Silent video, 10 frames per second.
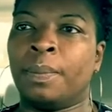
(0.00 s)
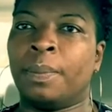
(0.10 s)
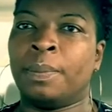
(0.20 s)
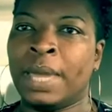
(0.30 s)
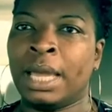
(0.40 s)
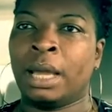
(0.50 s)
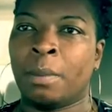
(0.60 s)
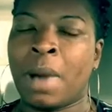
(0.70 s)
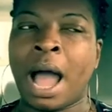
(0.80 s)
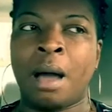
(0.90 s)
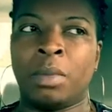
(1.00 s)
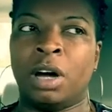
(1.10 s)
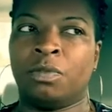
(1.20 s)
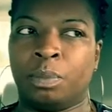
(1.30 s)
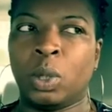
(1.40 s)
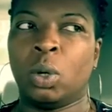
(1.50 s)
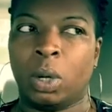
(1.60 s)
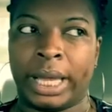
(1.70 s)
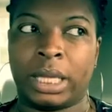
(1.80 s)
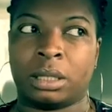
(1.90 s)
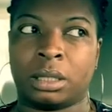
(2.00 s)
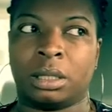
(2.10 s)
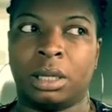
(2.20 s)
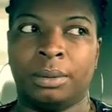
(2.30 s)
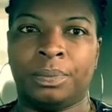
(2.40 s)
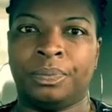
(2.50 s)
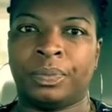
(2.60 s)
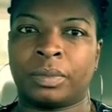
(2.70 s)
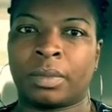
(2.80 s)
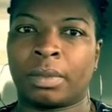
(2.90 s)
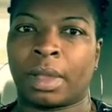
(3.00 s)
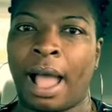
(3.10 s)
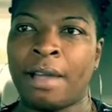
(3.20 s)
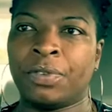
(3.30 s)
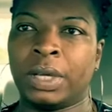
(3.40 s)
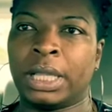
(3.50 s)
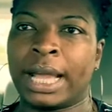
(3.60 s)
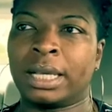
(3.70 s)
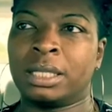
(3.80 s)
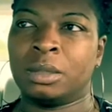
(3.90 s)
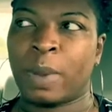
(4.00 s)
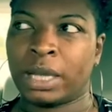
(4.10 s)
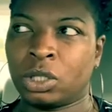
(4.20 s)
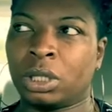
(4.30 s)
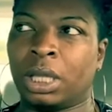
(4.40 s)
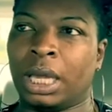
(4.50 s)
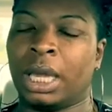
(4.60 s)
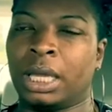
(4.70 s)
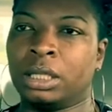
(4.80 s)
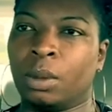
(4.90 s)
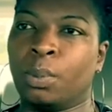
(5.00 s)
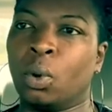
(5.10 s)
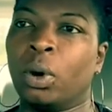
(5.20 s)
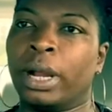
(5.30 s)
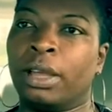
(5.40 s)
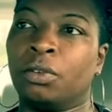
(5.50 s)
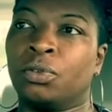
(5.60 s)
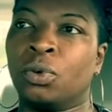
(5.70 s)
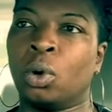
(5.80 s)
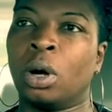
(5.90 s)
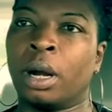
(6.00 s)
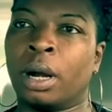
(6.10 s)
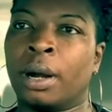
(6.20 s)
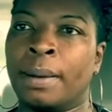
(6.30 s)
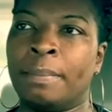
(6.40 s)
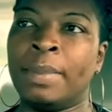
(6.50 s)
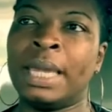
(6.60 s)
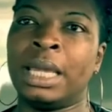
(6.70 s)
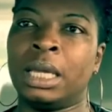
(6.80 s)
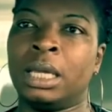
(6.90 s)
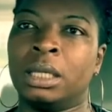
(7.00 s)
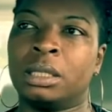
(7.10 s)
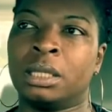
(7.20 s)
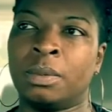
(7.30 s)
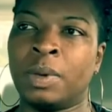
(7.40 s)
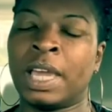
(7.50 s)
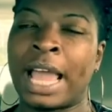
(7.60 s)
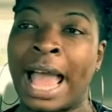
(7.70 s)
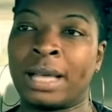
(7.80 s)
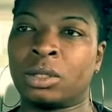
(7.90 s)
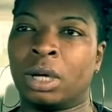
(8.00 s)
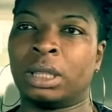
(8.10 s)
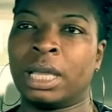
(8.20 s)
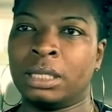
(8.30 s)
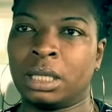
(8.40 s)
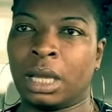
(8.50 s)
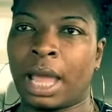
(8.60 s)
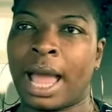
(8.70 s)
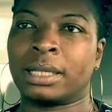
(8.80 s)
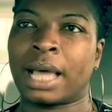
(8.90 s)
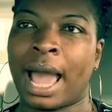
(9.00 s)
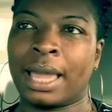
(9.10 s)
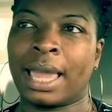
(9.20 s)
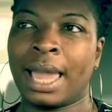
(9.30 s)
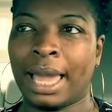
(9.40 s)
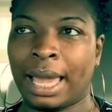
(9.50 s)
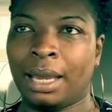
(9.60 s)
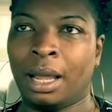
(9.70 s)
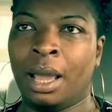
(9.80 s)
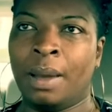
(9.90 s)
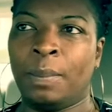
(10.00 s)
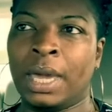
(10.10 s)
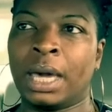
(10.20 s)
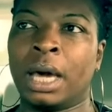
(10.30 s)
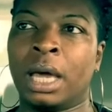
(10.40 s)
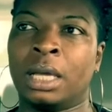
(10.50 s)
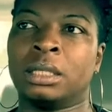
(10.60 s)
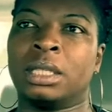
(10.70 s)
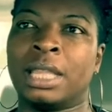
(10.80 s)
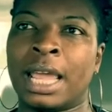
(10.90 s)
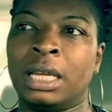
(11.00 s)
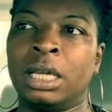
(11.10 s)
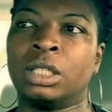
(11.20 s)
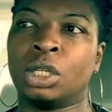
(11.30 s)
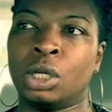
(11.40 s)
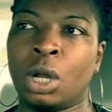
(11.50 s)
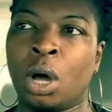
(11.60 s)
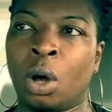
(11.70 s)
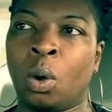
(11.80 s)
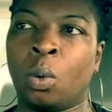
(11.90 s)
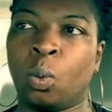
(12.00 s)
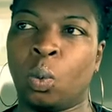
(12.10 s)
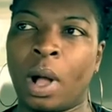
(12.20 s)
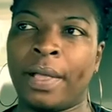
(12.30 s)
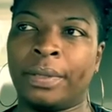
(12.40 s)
being a mom of boys, I feel like especially it's important for me to be as authentic as I can, because they need to know what,